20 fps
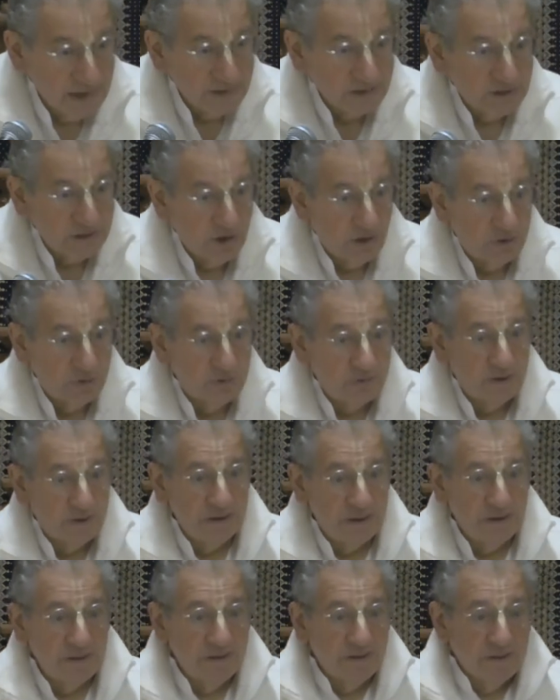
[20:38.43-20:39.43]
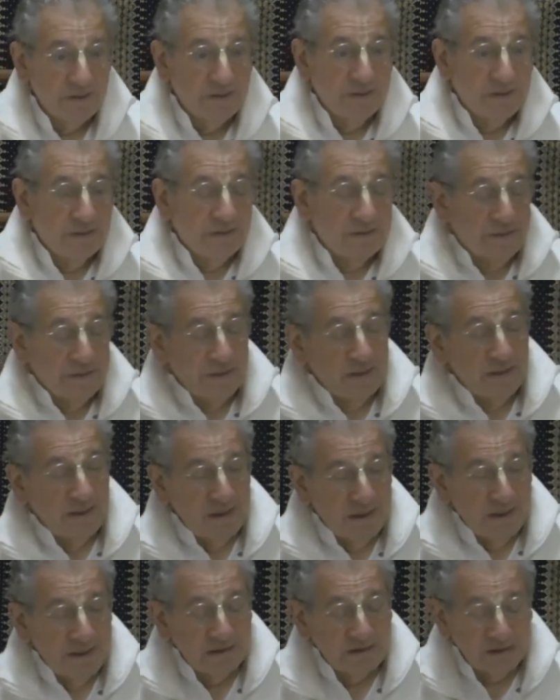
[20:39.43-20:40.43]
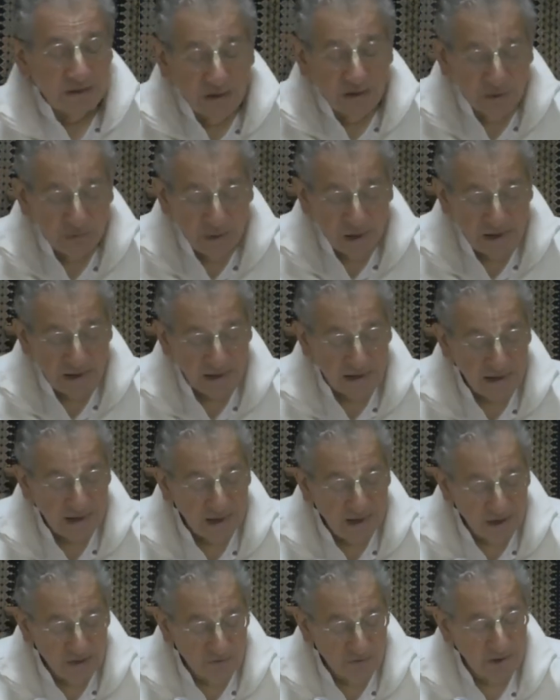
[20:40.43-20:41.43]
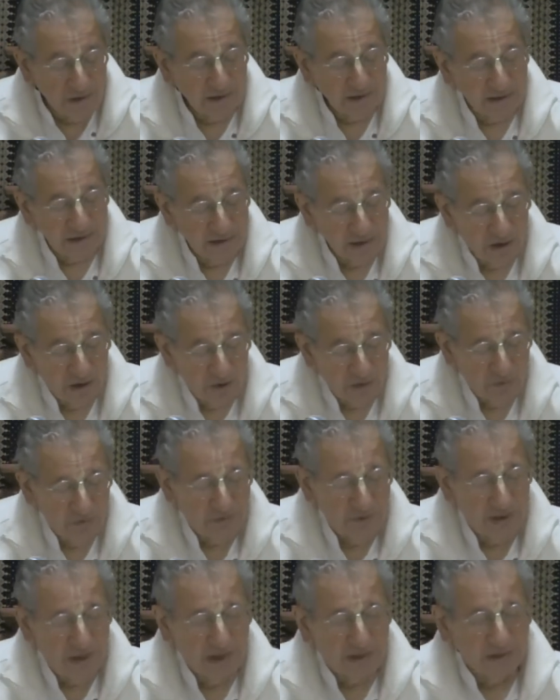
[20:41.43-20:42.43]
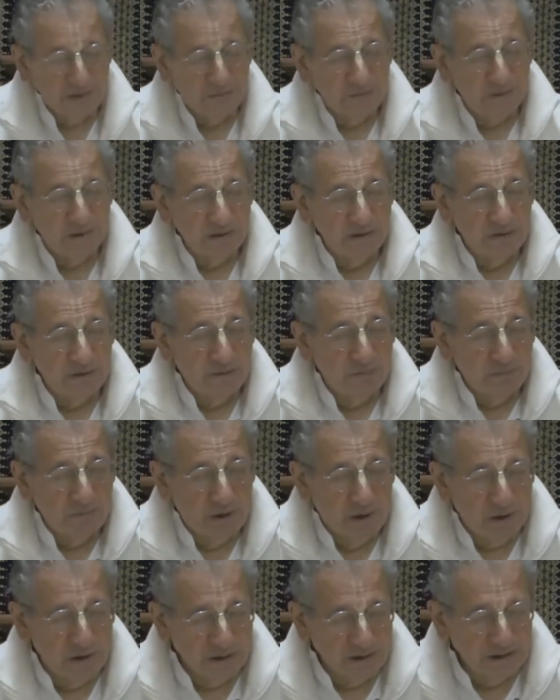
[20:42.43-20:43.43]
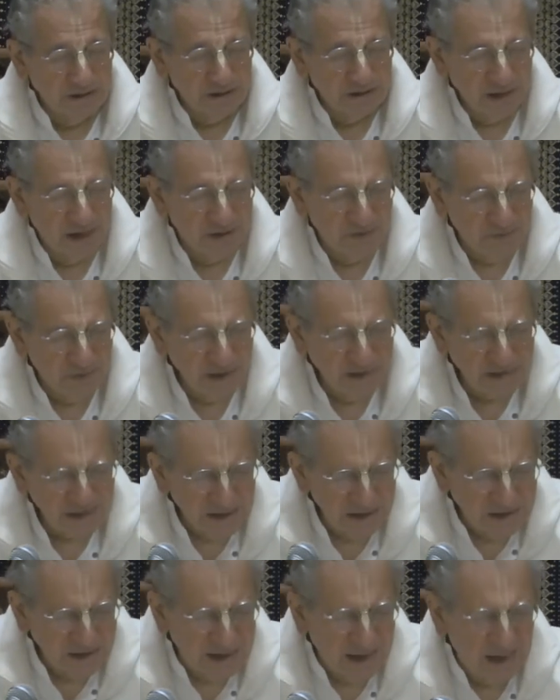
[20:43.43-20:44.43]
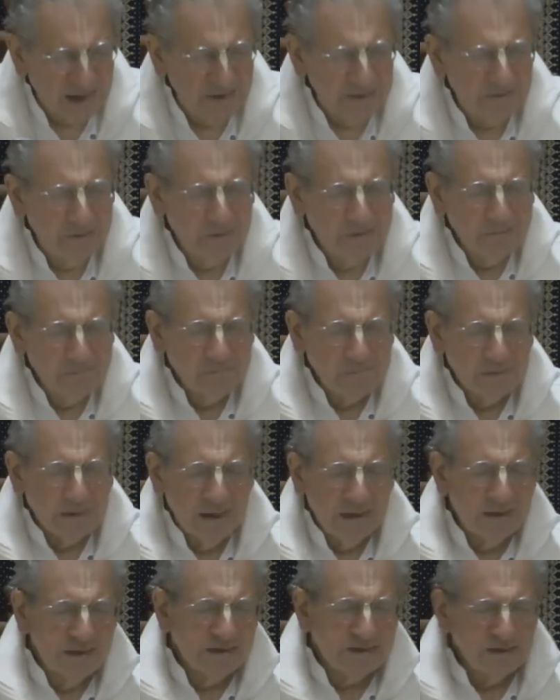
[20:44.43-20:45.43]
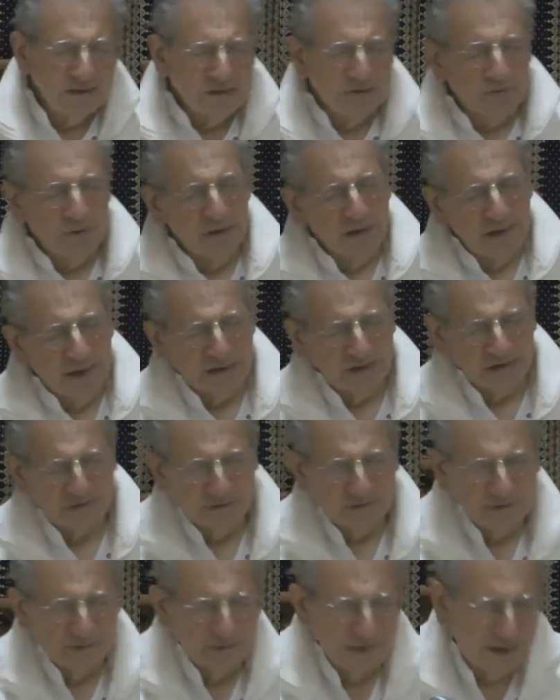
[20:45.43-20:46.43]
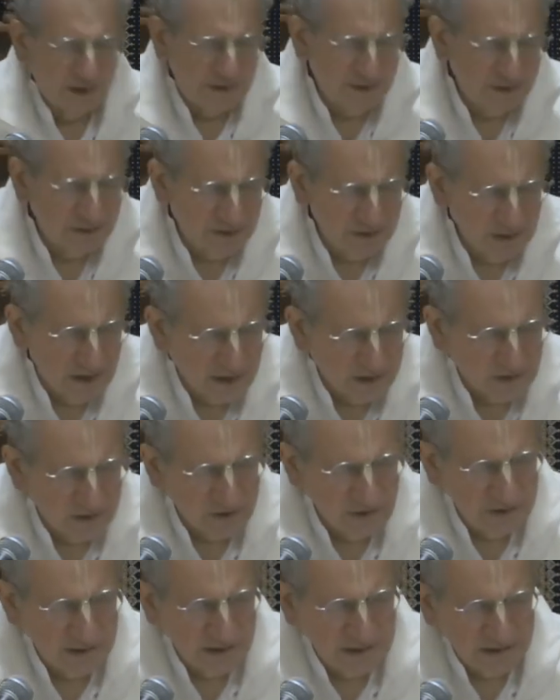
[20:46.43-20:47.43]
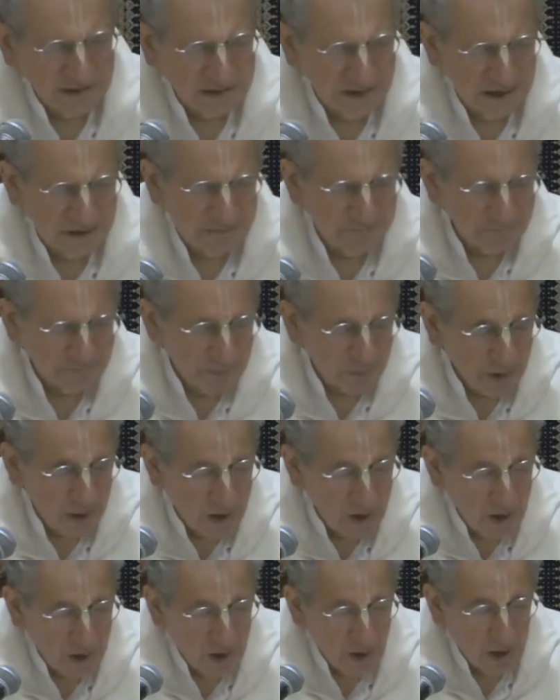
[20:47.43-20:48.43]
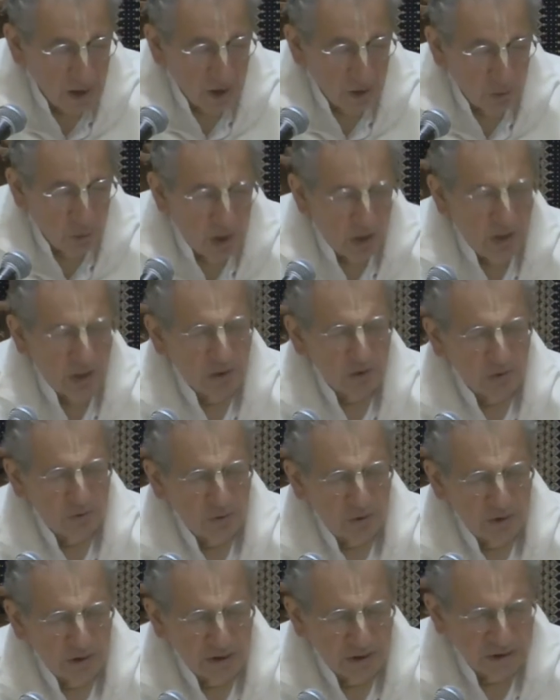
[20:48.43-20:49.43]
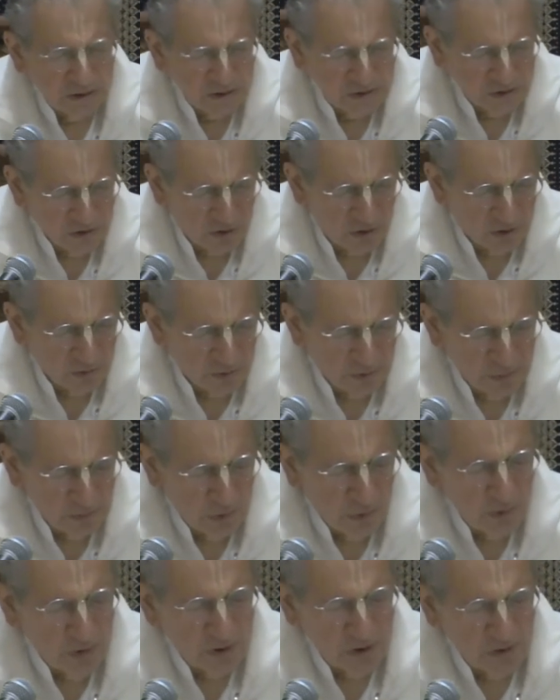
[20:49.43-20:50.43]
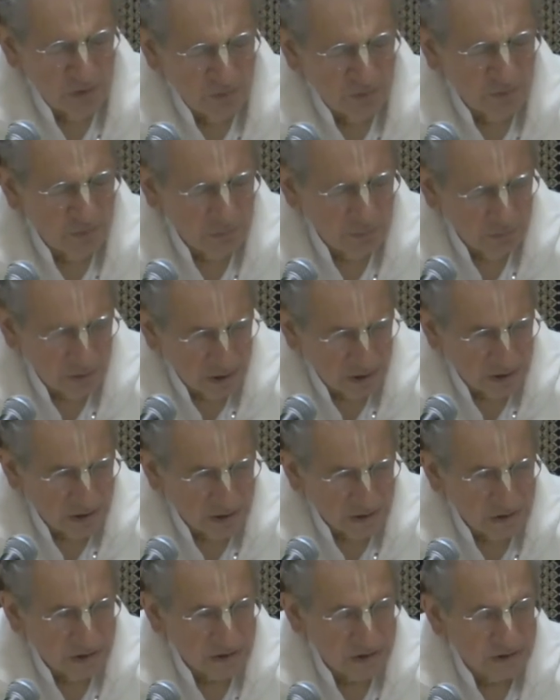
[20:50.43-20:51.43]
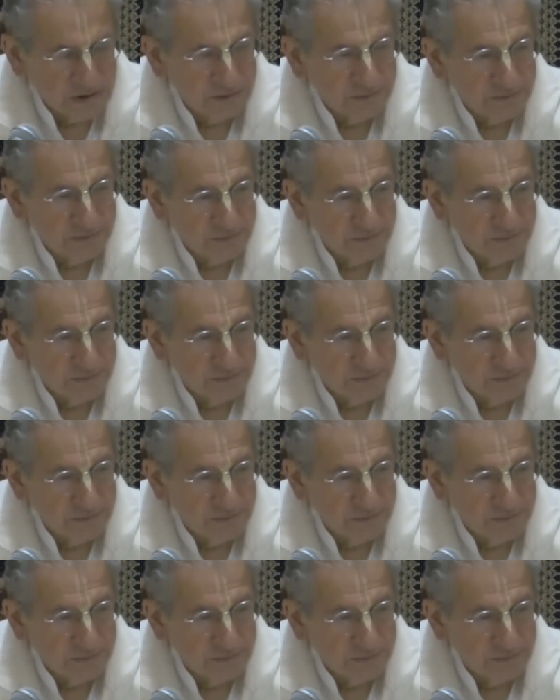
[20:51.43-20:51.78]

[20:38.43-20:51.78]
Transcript: So, as soon as we think of ourselves as a material product, just like if I sit down and listen to a lecture. And in the lecture, they say, well, according to Darwin, we all come from monkeys.